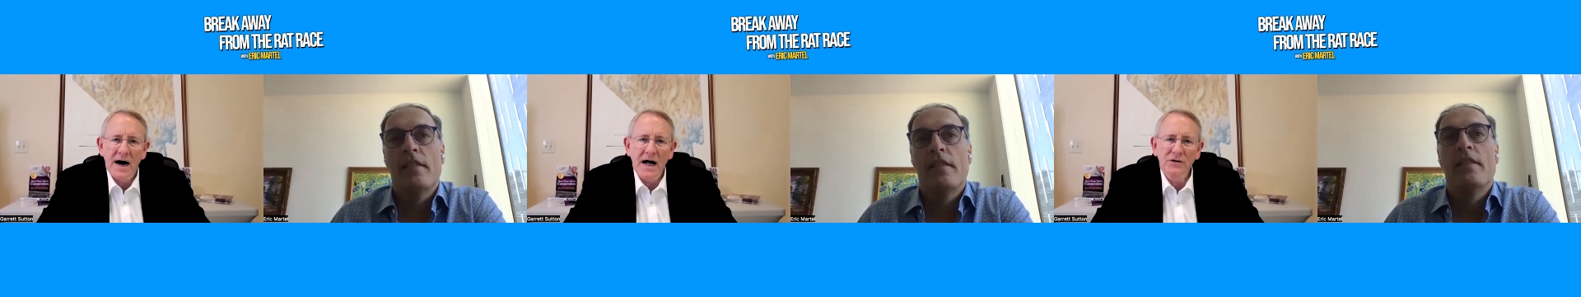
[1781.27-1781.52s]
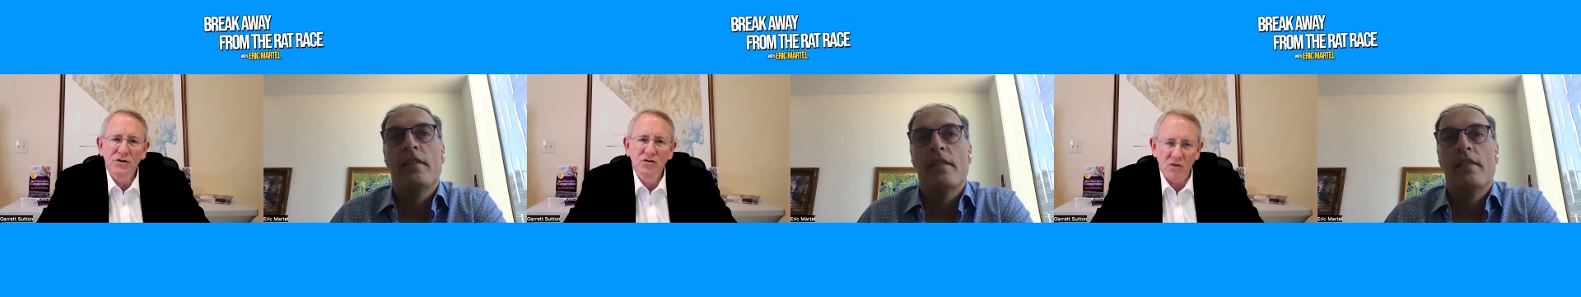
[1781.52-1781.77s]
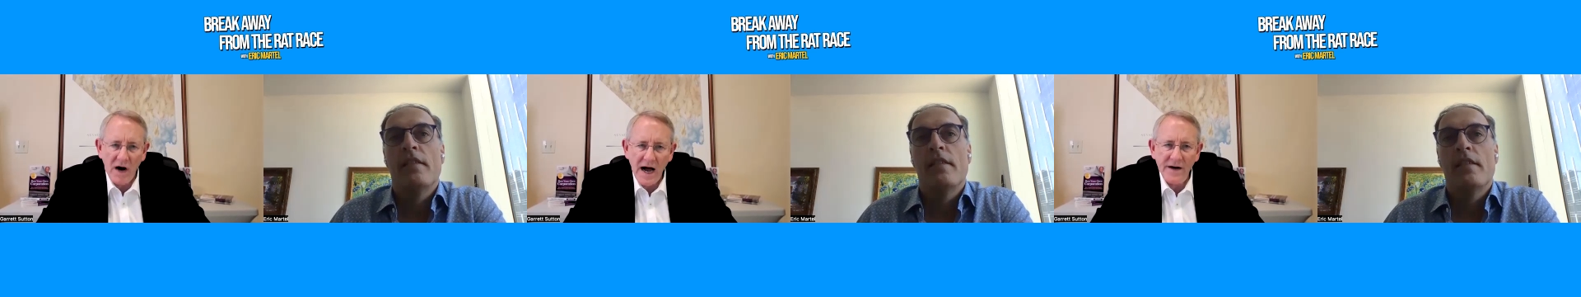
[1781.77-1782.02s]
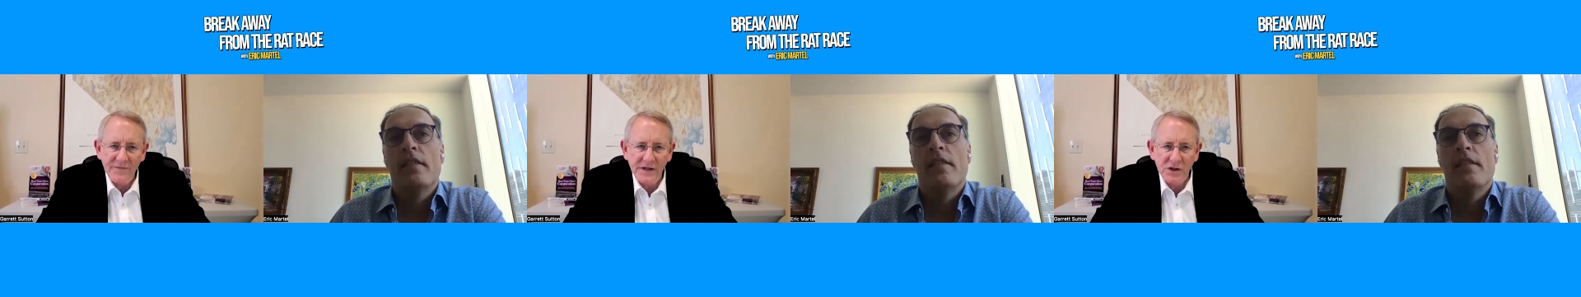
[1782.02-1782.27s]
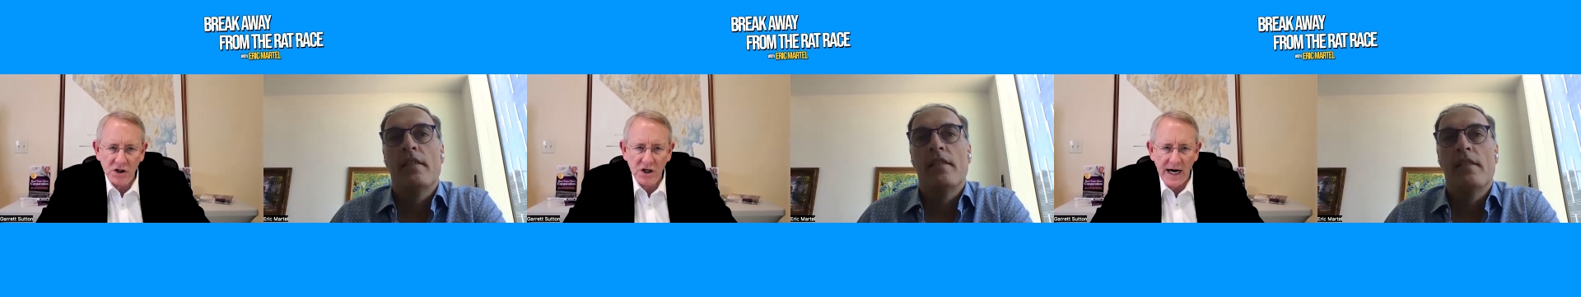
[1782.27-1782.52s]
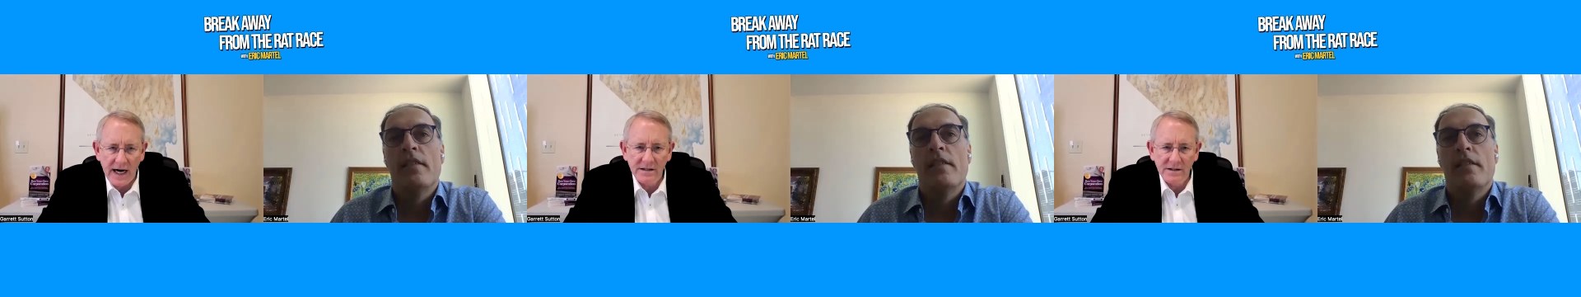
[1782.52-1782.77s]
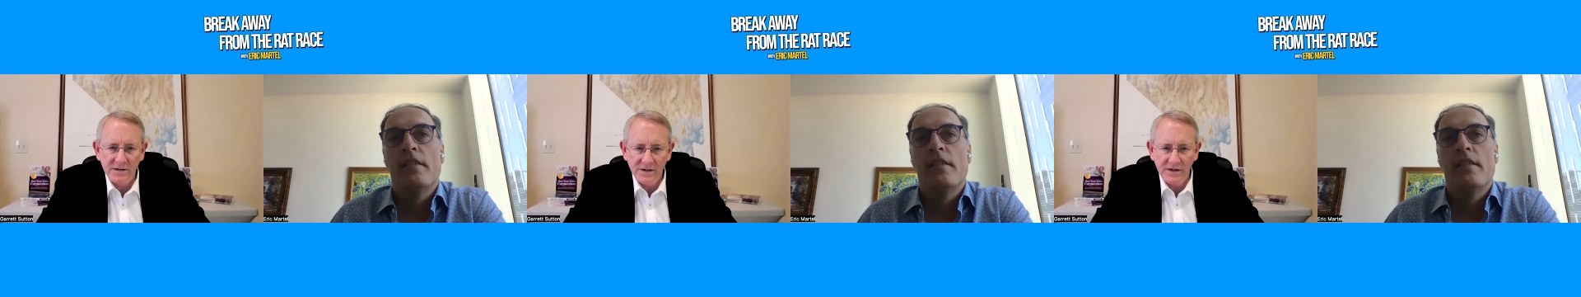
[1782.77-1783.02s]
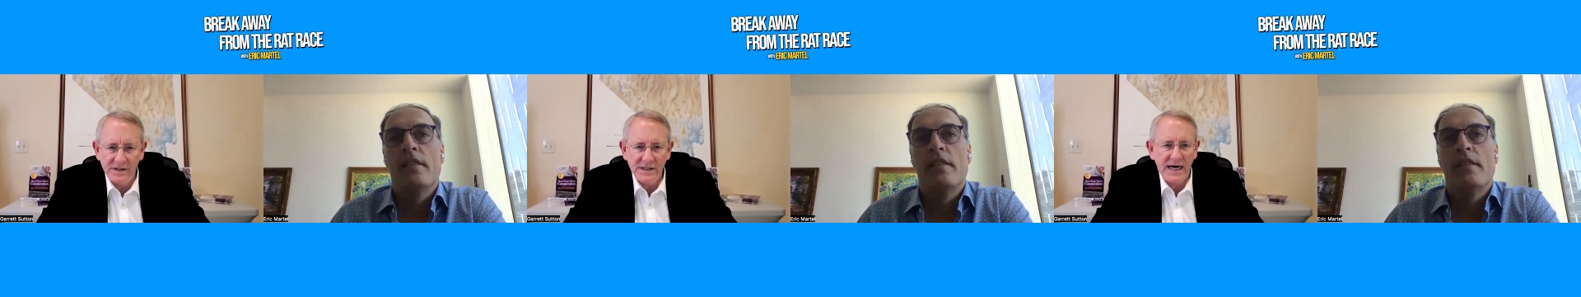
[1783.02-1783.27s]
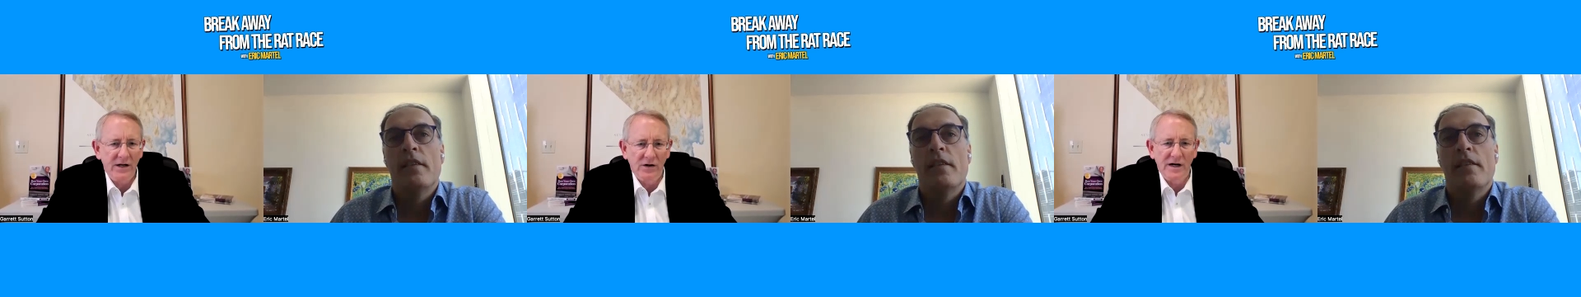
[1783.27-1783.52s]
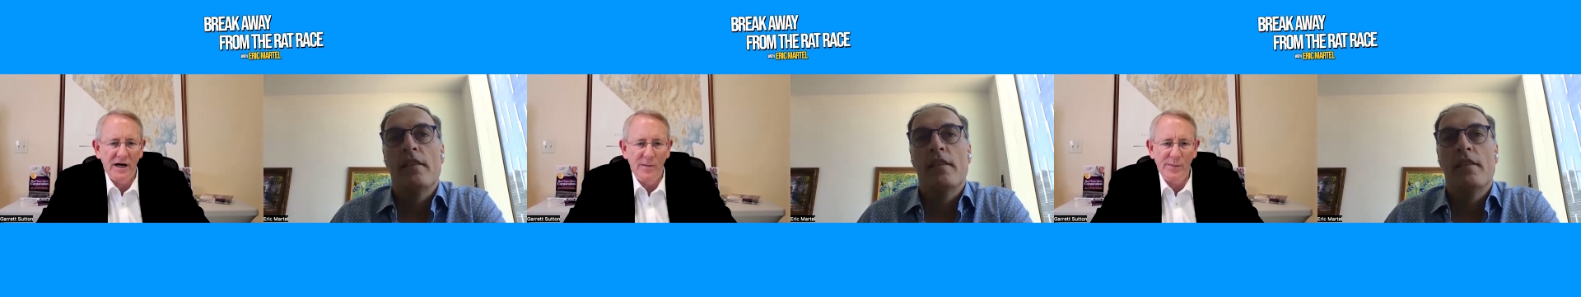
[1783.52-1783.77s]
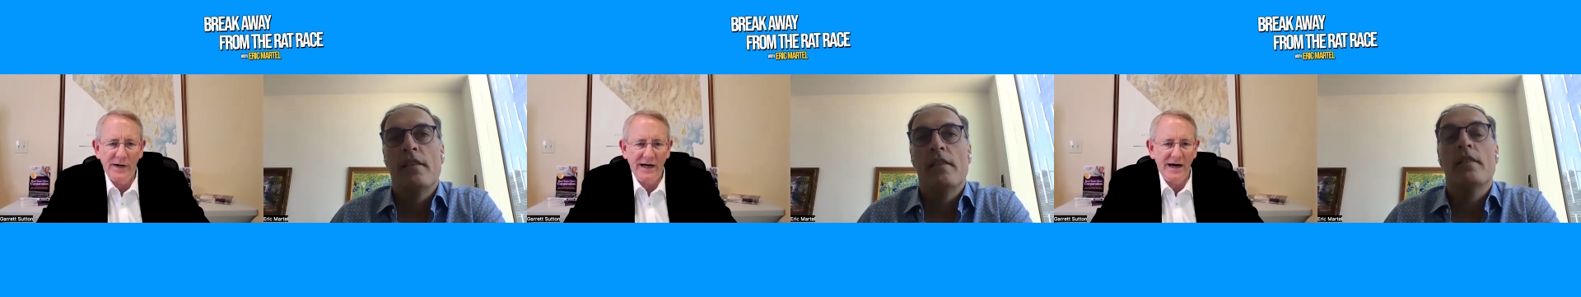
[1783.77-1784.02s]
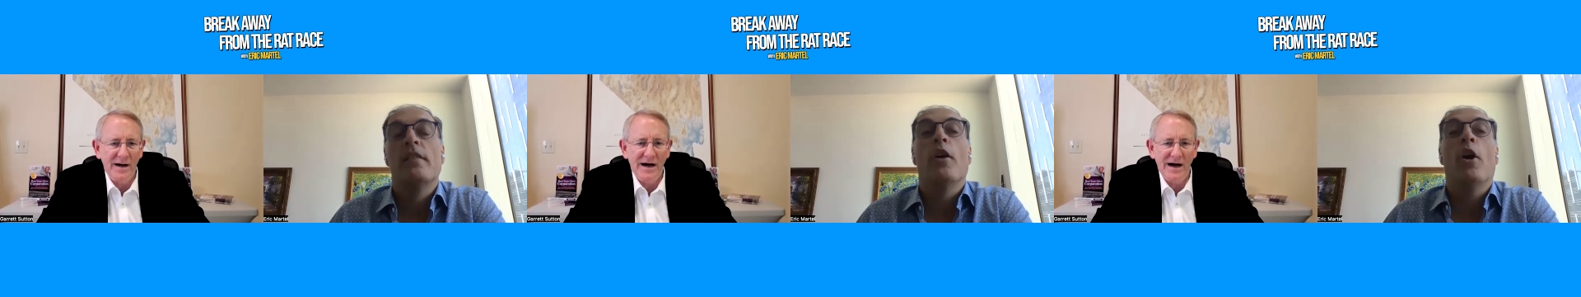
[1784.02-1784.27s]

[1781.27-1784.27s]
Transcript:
Speaker 1: I'll drive the check to the title company. I,